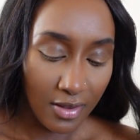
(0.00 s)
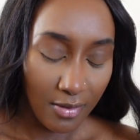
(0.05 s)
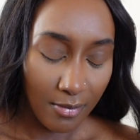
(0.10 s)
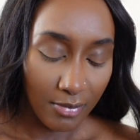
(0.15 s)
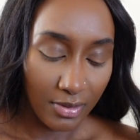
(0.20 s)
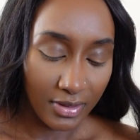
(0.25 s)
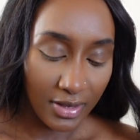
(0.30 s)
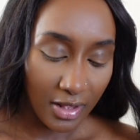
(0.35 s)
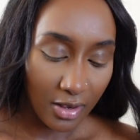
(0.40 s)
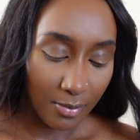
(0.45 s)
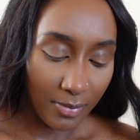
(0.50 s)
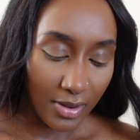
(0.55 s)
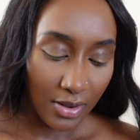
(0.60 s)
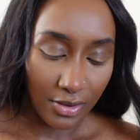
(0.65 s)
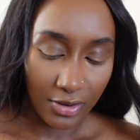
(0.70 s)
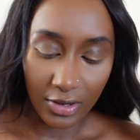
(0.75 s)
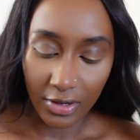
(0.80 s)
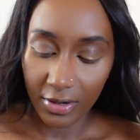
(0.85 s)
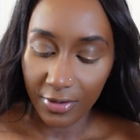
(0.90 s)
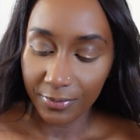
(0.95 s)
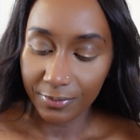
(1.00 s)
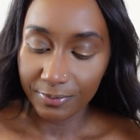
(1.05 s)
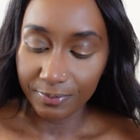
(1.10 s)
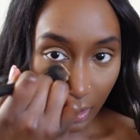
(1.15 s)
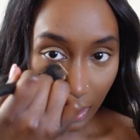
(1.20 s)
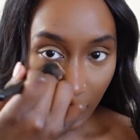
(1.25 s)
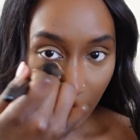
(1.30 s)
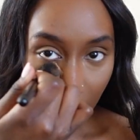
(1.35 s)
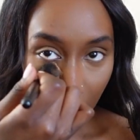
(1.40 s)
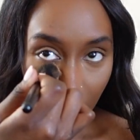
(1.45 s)
banana powder
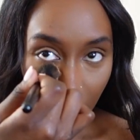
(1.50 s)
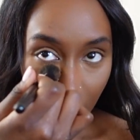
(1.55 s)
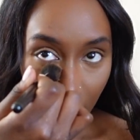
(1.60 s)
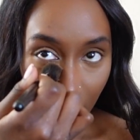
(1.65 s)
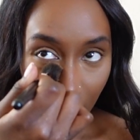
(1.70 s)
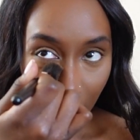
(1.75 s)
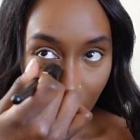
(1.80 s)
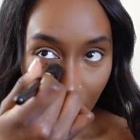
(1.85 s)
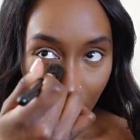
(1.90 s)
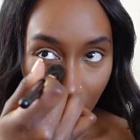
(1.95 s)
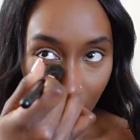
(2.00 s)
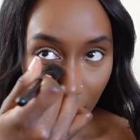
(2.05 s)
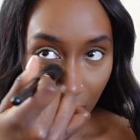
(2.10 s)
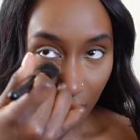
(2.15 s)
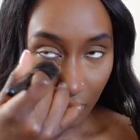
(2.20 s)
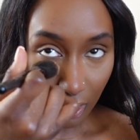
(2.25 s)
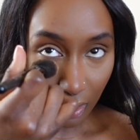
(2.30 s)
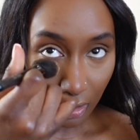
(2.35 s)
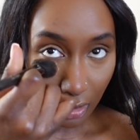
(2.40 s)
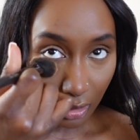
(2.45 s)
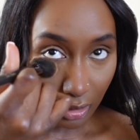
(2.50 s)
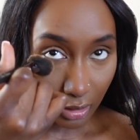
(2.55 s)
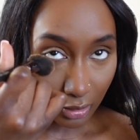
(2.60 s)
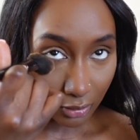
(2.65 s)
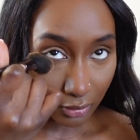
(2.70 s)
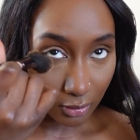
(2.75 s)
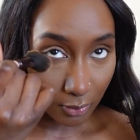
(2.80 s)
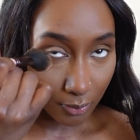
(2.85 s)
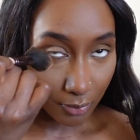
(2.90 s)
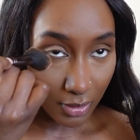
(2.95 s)
right at
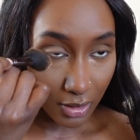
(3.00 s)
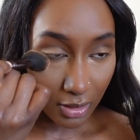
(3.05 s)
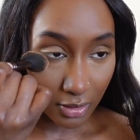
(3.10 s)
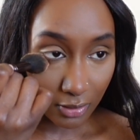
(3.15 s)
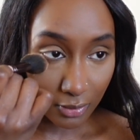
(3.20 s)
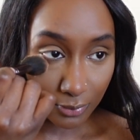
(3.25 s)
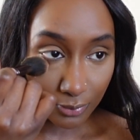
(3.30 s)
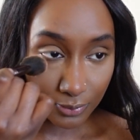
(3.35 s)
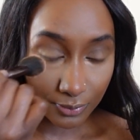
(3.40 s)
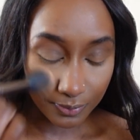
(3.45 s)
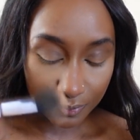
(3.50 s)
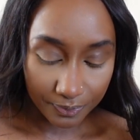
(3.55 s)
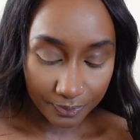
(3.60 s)
the bottom